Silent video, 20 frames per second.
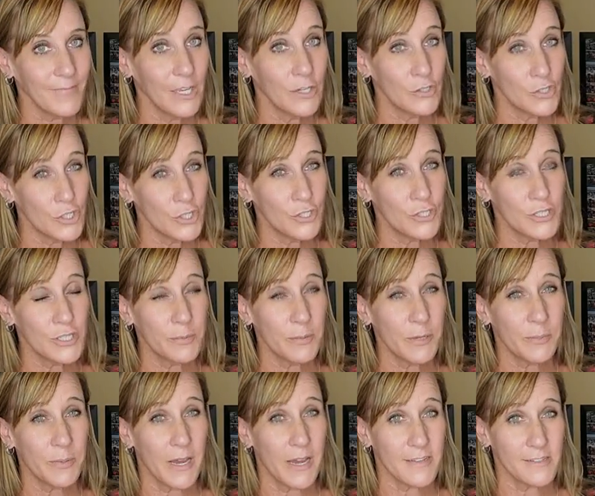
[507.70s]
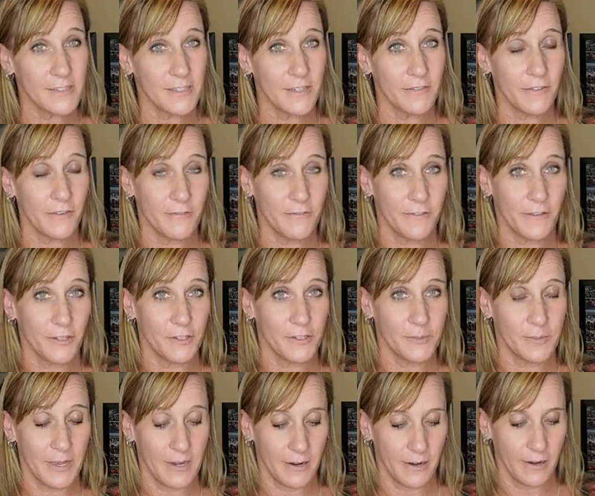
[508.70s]
Choose to be positive, it feels
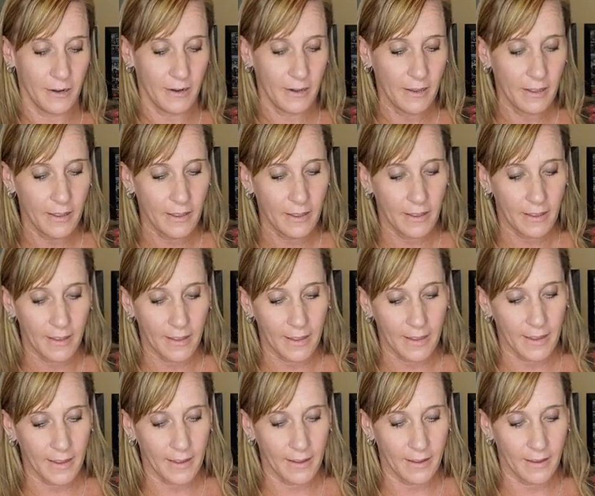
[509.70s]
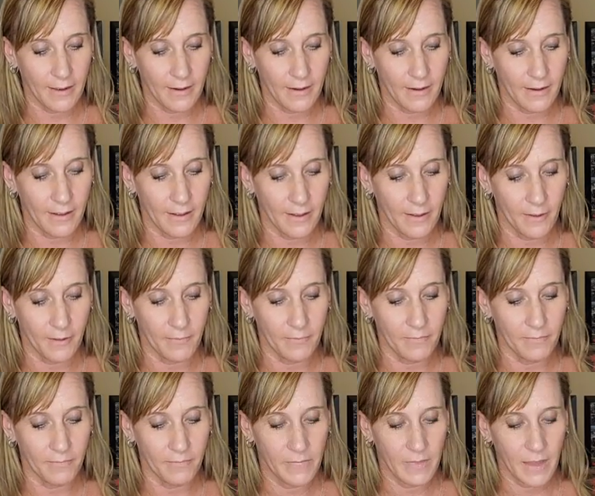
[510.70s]
better. And I
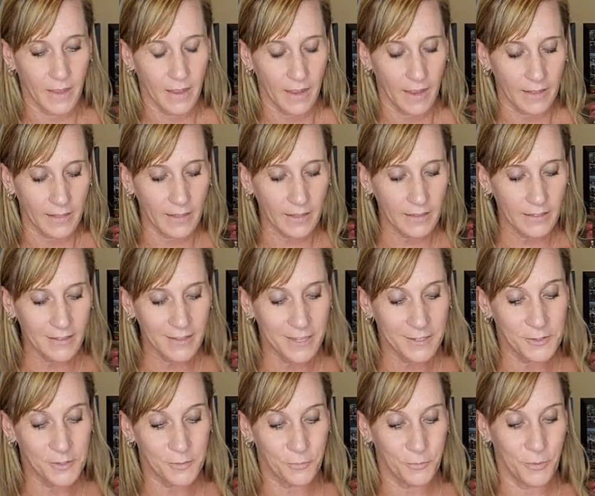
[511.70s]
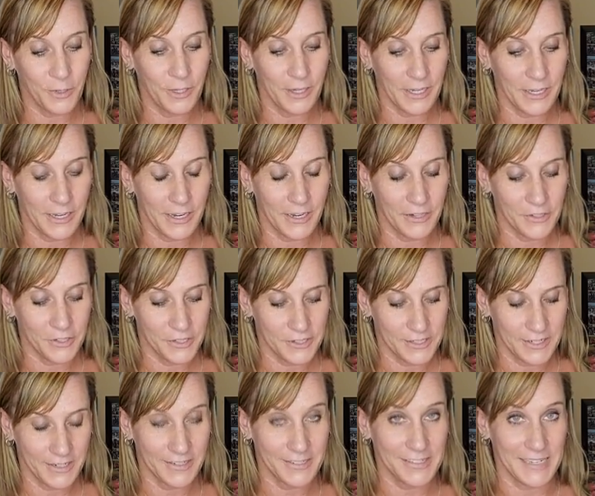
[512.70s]
think that that's a really
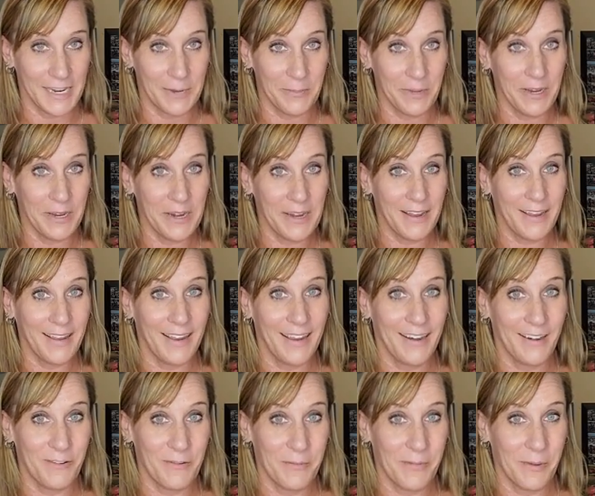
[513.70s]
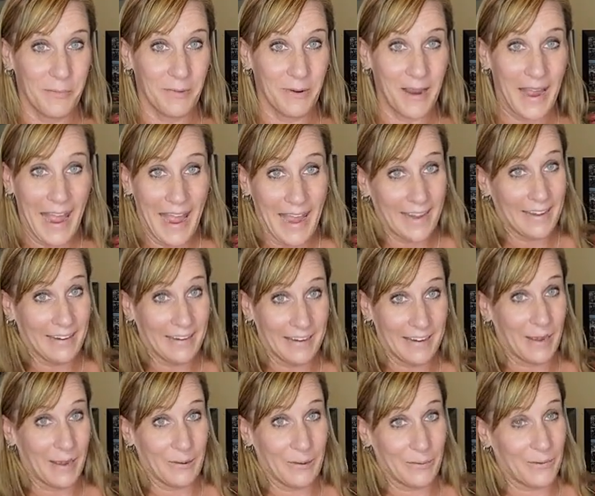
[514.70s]
interesting statement. Again, remember, I didn't
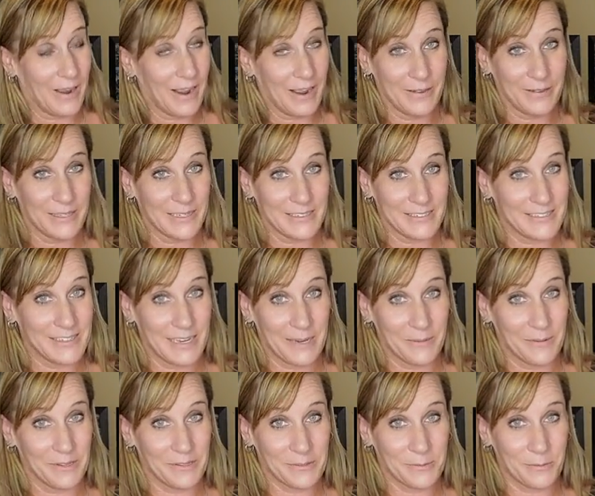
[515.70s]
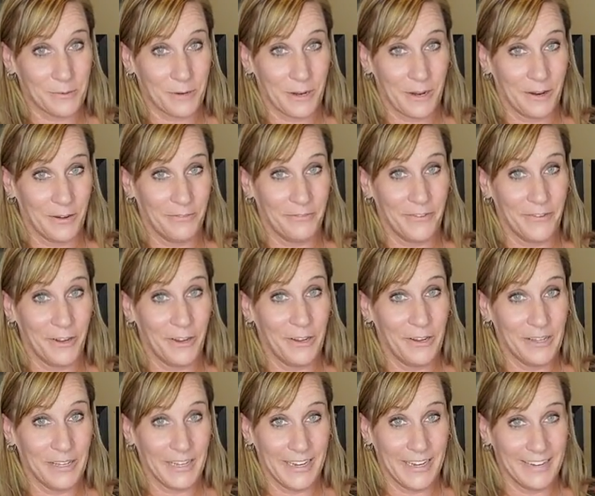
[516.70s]
know how these statements were going to
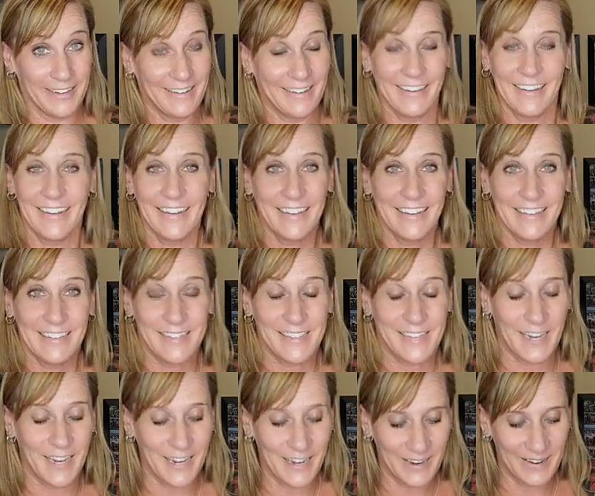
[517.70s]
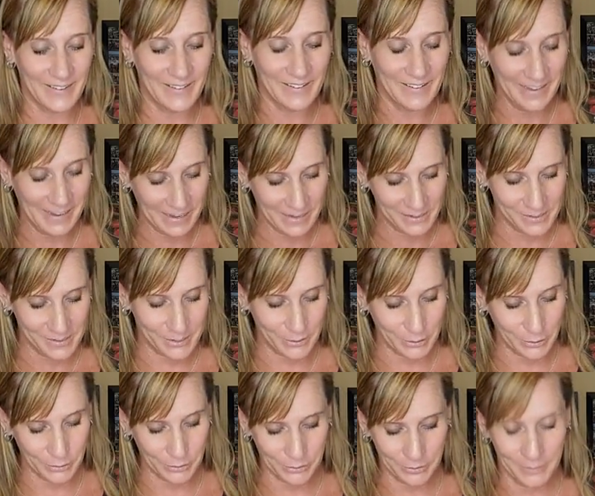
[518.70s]
fall in to
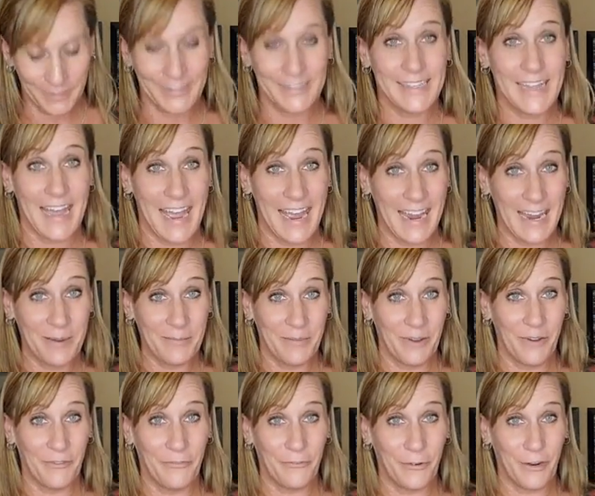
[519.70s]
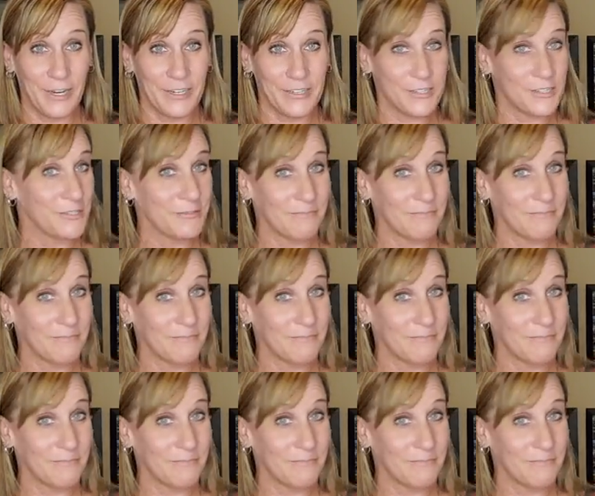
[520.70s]
the time of which